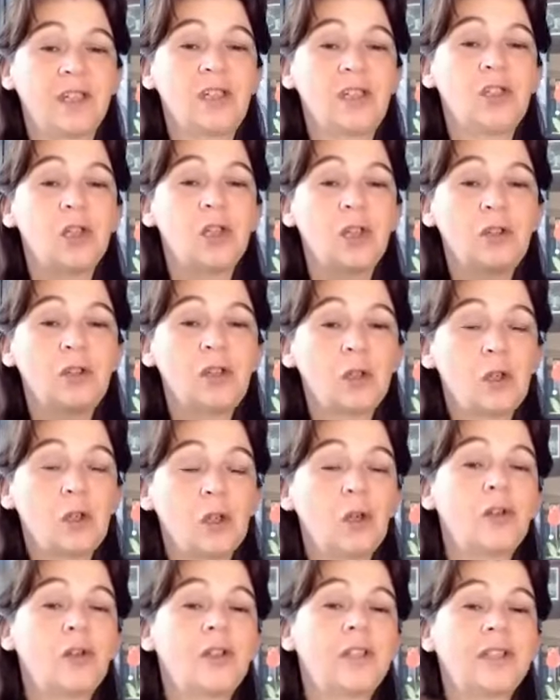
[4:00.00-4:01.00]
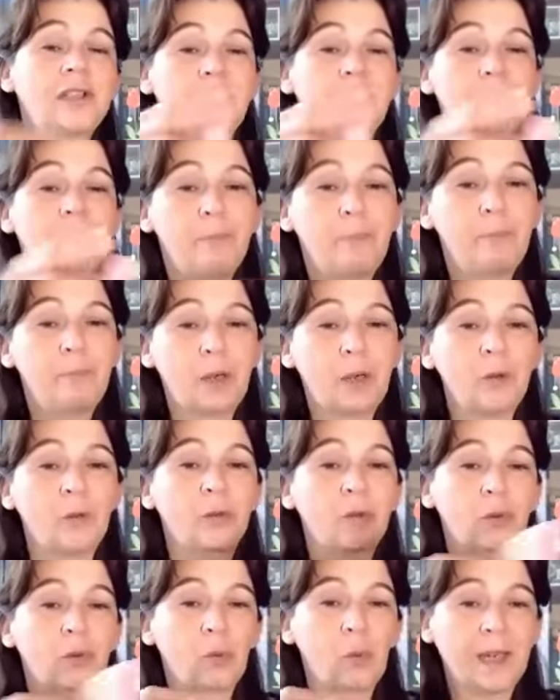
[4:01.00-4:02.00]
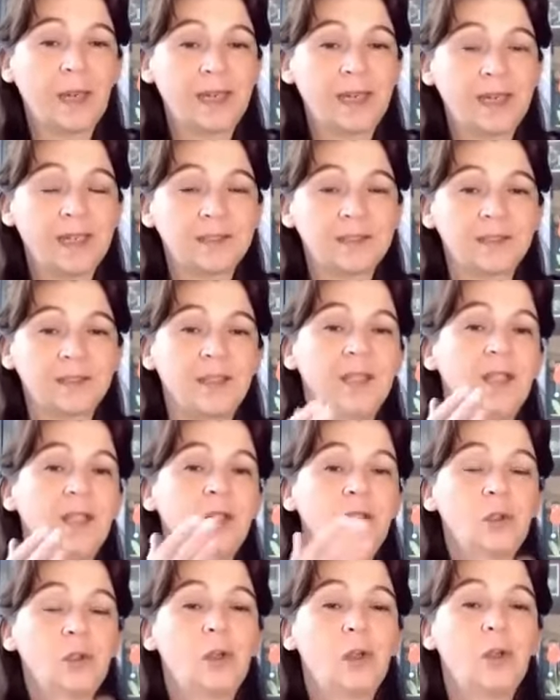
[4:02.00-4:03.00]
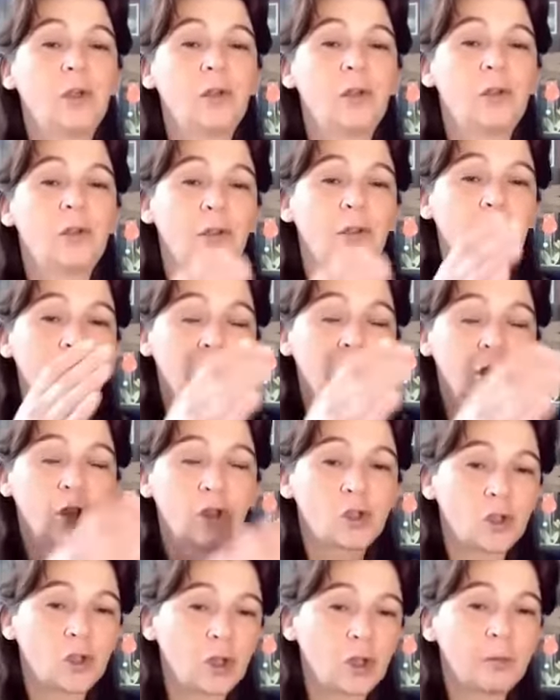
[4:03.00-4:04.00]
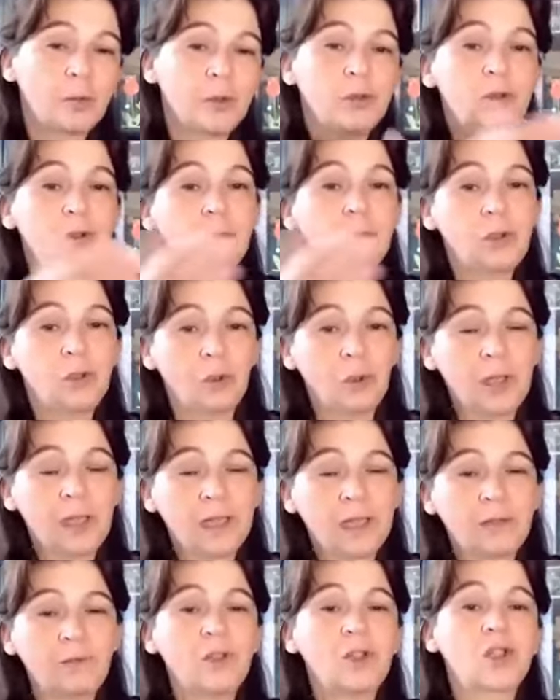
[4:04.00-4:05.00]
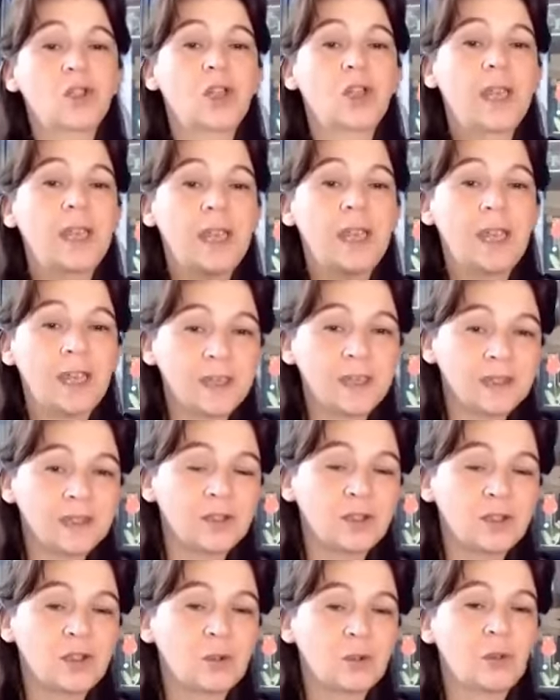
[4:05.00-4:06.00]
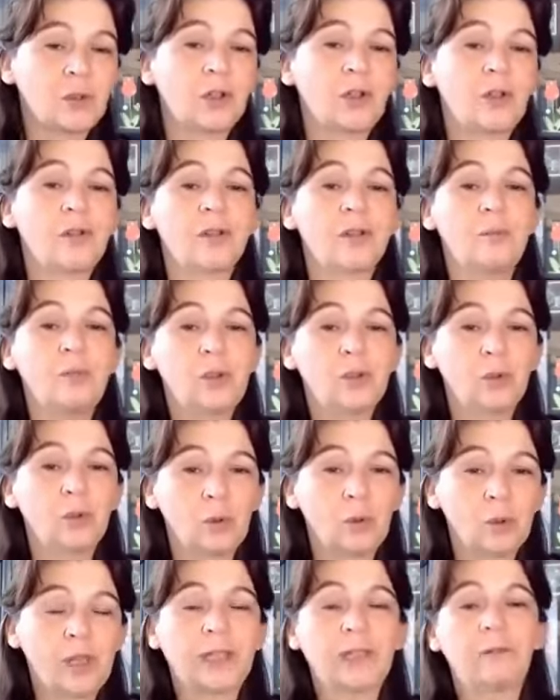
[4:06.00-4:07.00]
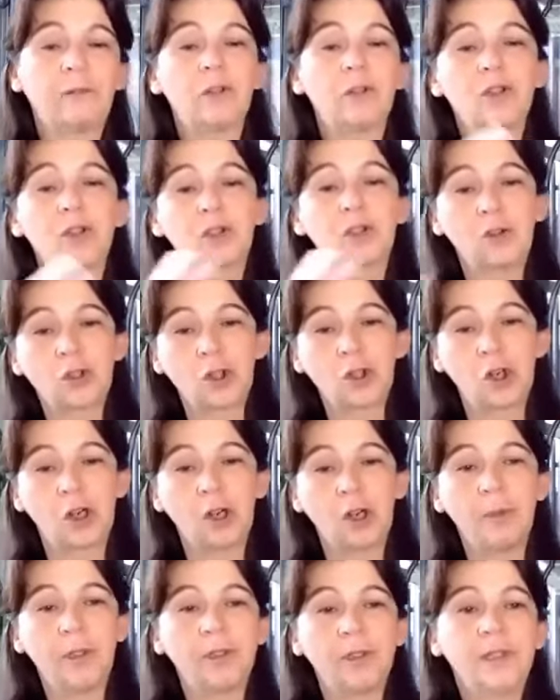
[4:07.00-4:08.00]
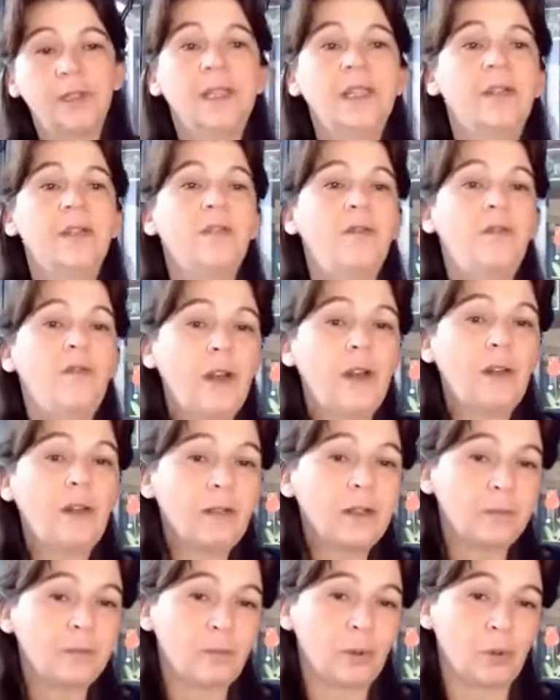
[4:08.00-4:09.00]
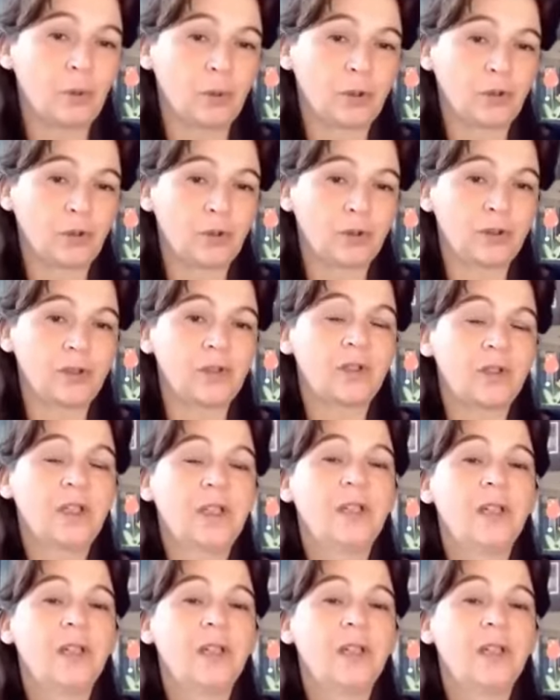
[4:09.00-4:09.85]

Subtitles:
and you're learning them both ways. You learn them German to your language, and you learn them your language to German. Very important